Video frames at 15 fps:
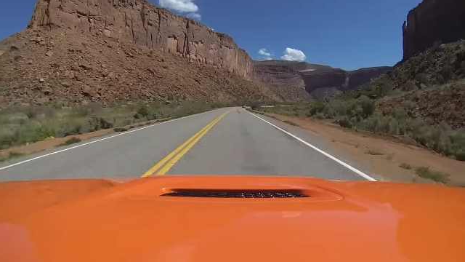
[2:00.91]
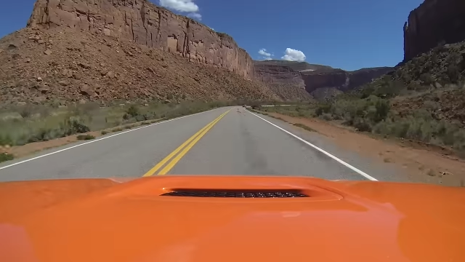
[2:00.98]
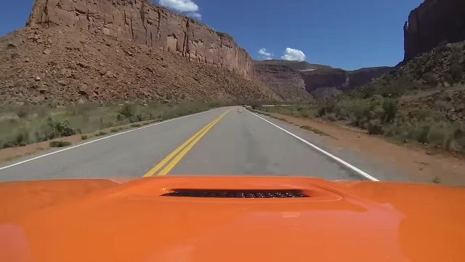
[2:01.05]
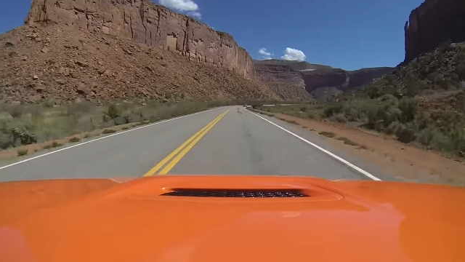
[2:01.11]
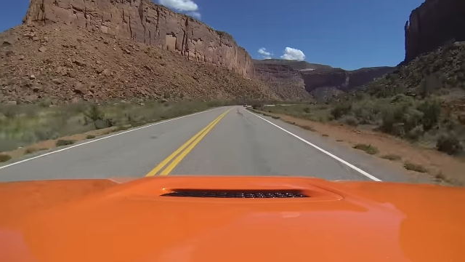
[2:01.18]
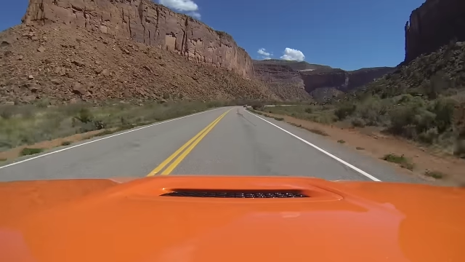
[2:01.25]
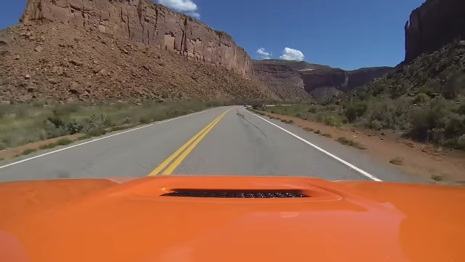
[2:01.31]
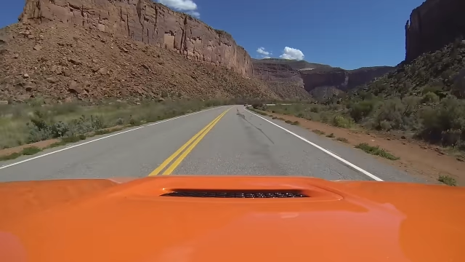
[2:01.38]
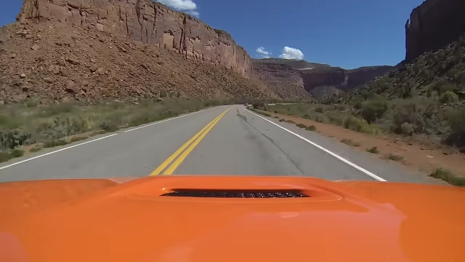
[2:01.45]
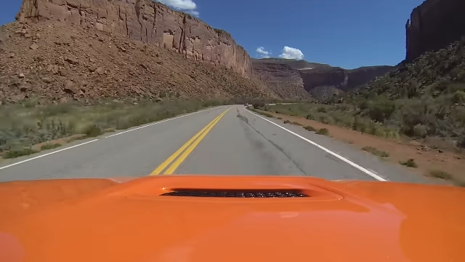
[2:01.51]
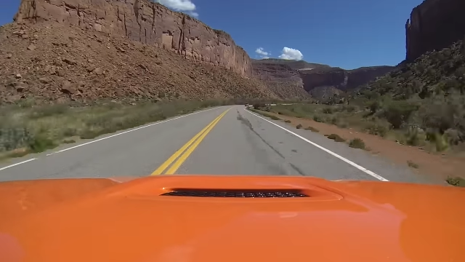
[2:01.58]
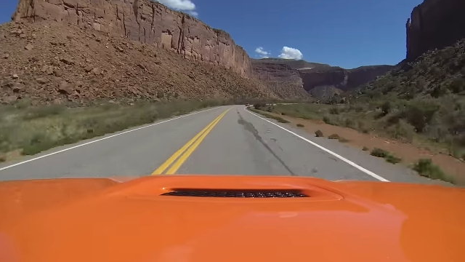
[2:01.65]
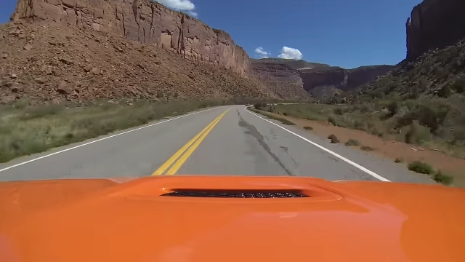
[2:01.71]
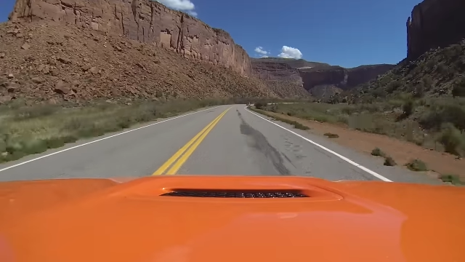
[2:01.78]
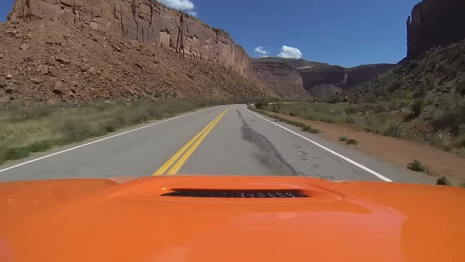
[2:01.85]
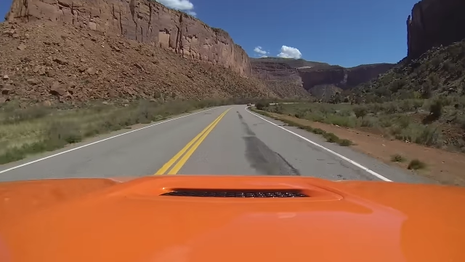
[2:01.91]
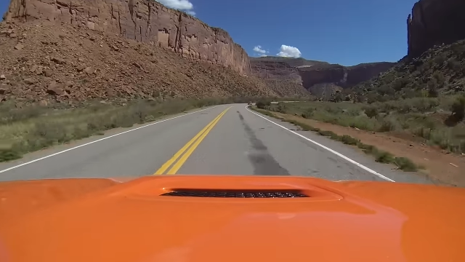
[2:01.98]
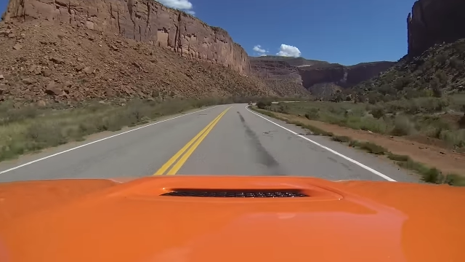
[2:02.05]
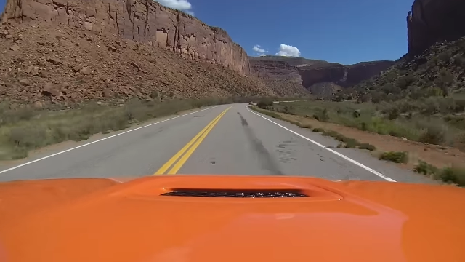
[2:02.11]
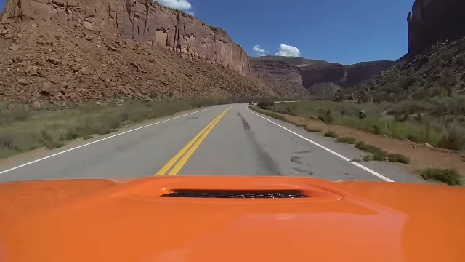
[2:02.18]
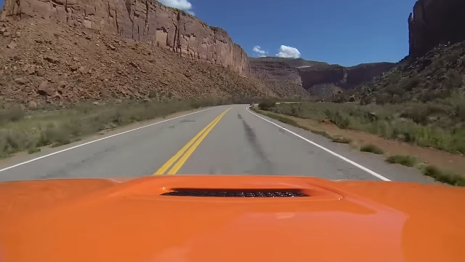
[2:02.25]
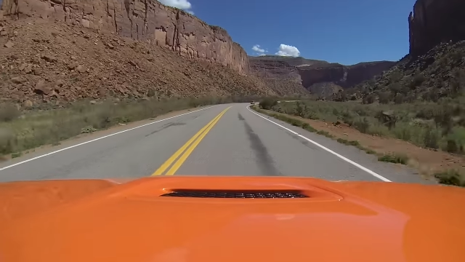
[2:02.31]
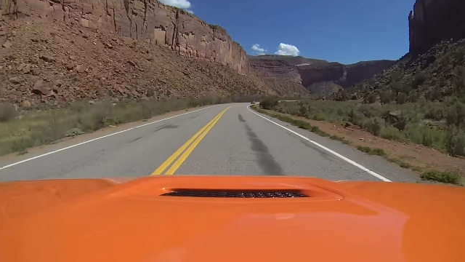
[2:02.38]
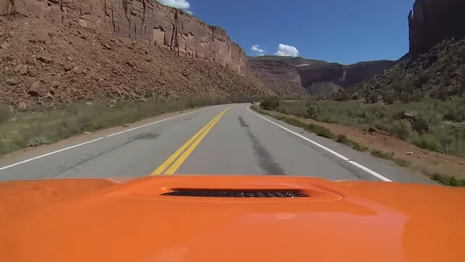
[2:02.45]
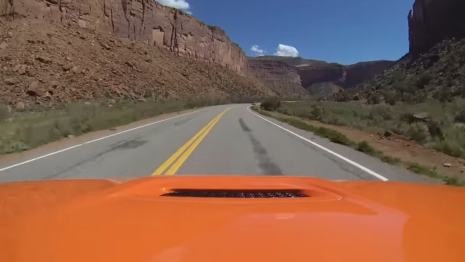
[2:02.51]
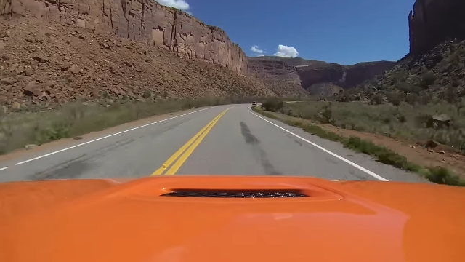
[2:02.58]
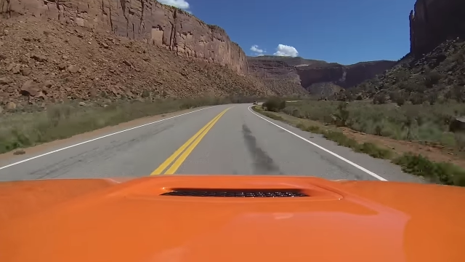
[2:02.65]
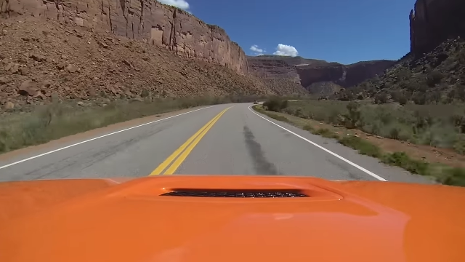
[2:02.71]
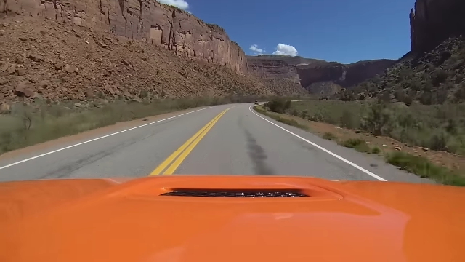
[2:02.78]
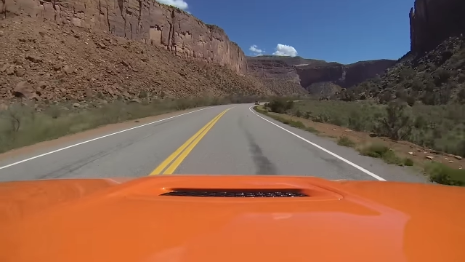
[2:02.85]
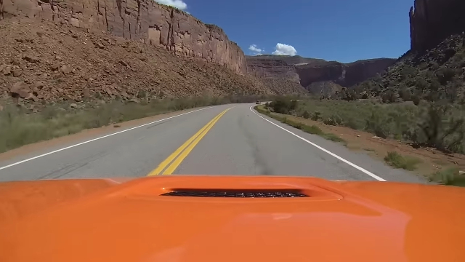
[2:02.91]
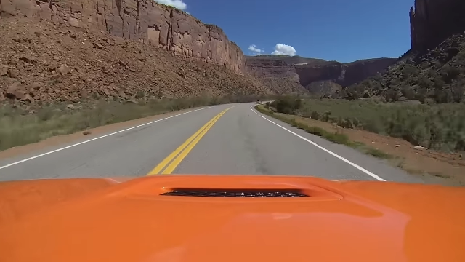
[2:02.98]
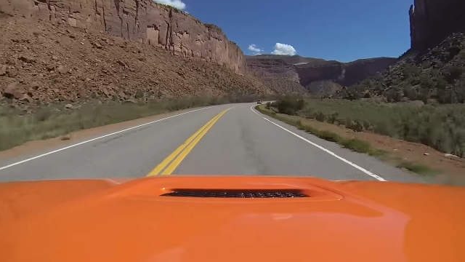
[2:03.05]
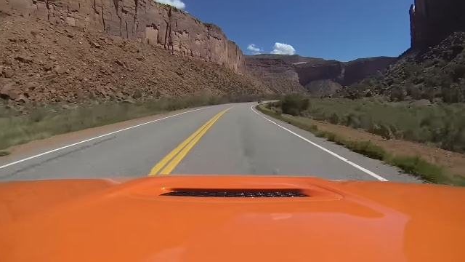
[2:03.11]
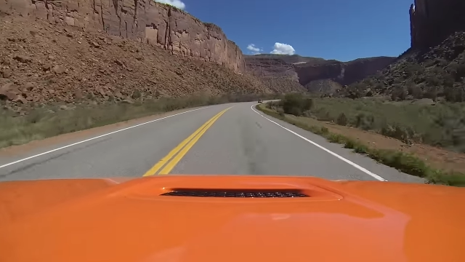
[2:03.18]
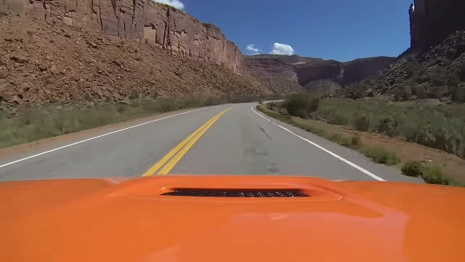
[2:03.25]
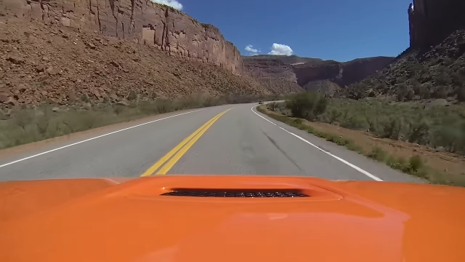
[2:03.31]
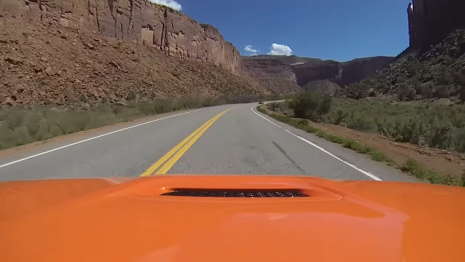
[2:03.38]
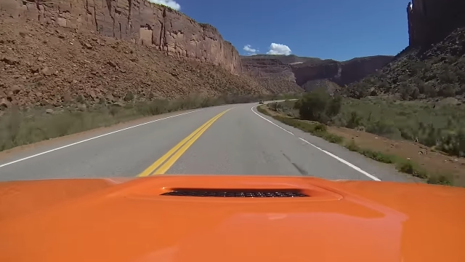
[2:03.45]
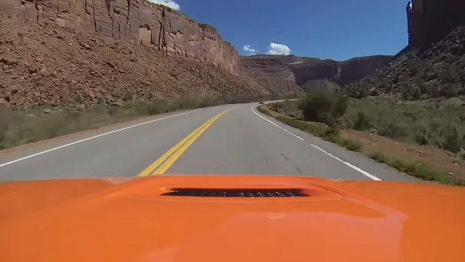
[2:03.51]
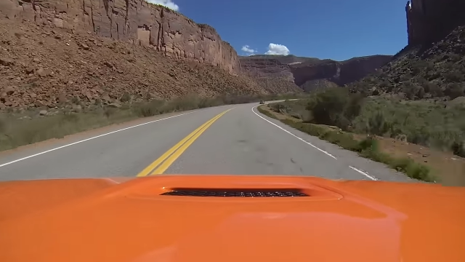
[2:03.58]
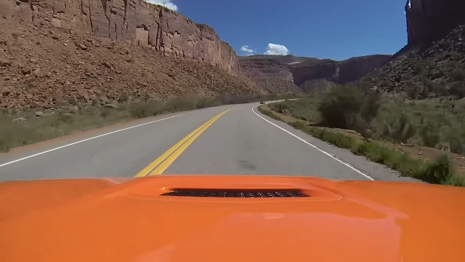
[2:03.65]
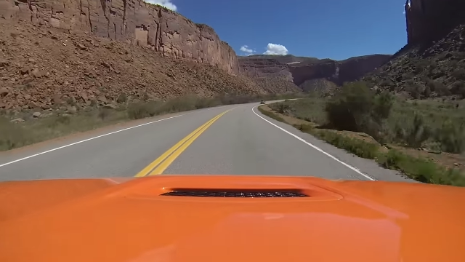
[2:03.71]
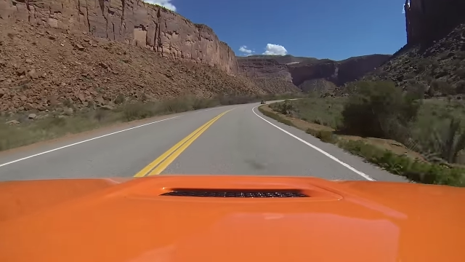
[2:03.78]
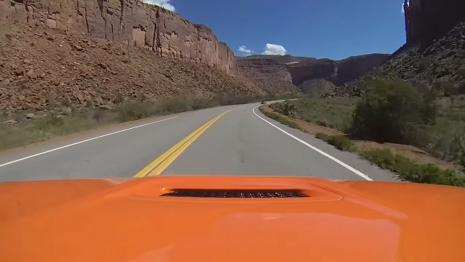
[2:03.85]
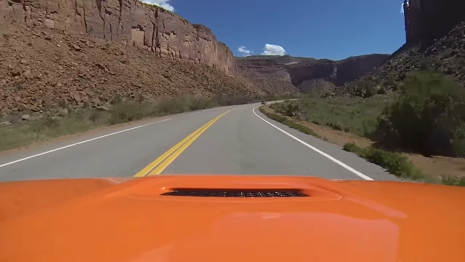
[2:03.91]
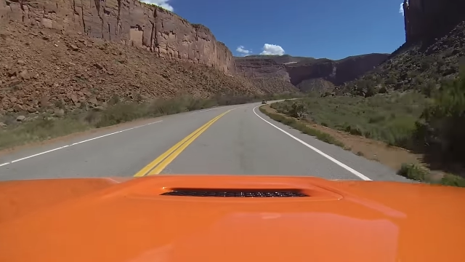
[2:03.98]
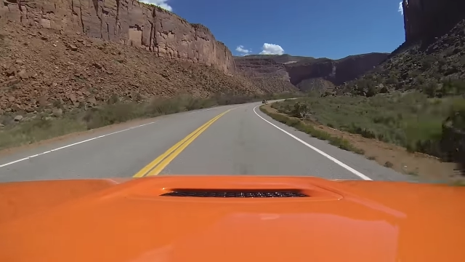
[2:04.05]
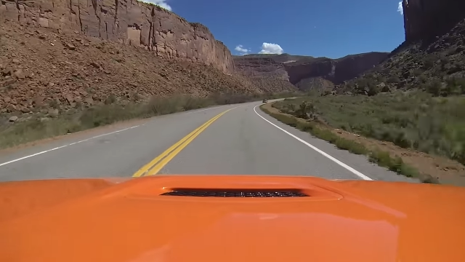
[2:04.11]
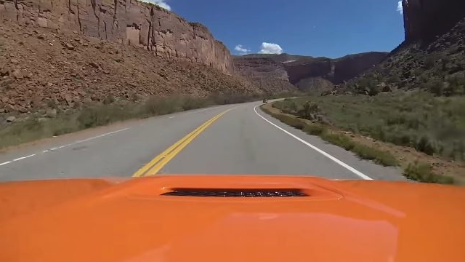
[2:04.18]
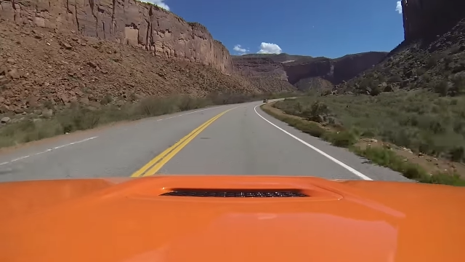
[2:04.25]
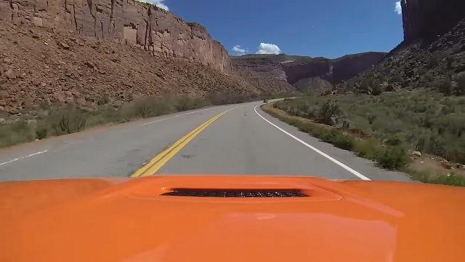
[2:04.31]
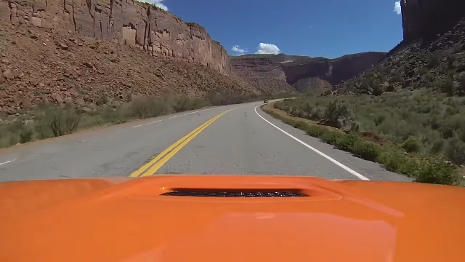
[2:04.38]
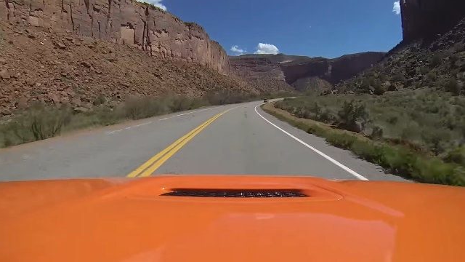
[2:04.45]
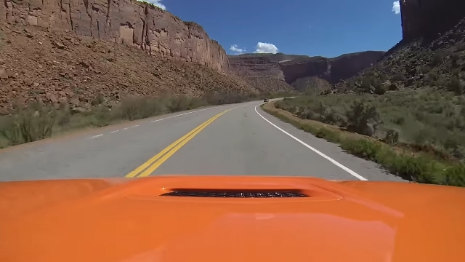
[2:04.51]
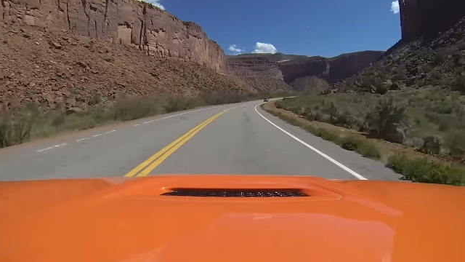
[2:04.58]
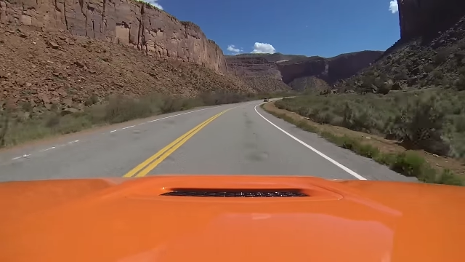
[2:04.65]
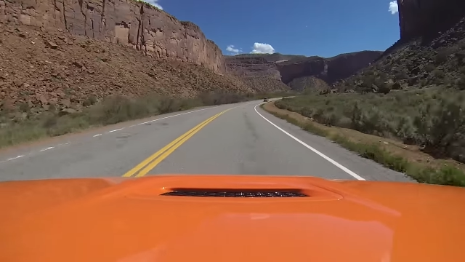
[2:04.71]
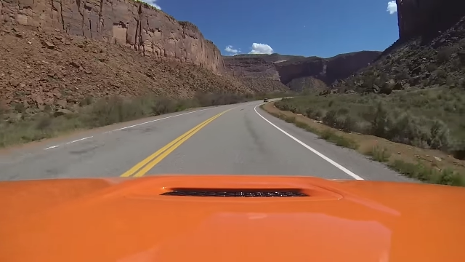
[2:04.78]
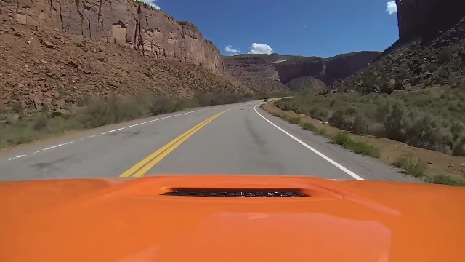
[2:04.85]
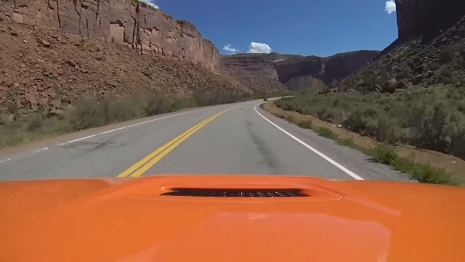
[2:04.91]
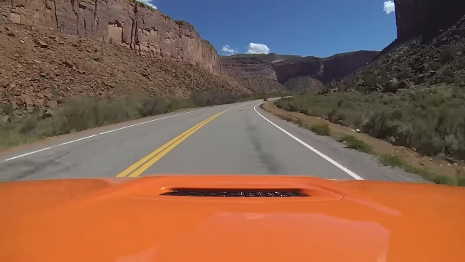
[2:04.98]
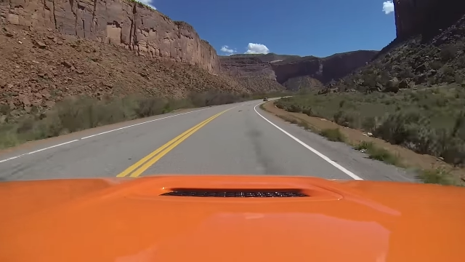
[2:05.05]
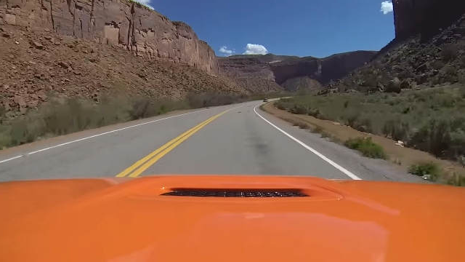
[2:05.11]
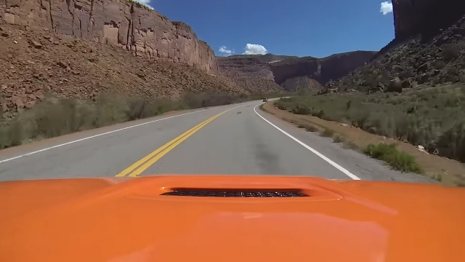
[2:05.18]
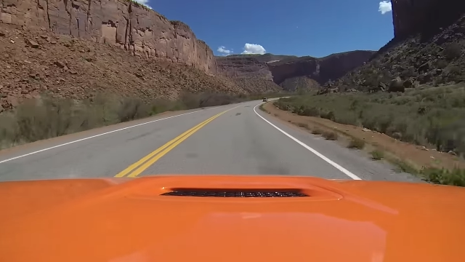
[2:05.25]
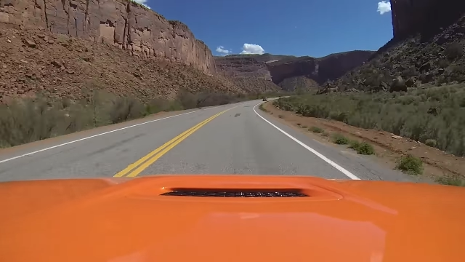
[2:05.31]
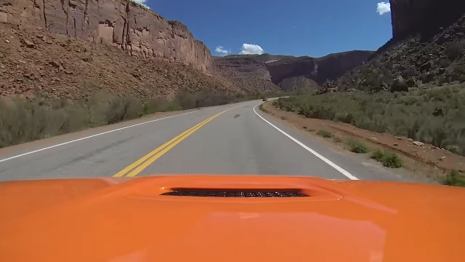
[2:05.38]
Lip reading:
[unreadable: no face in view]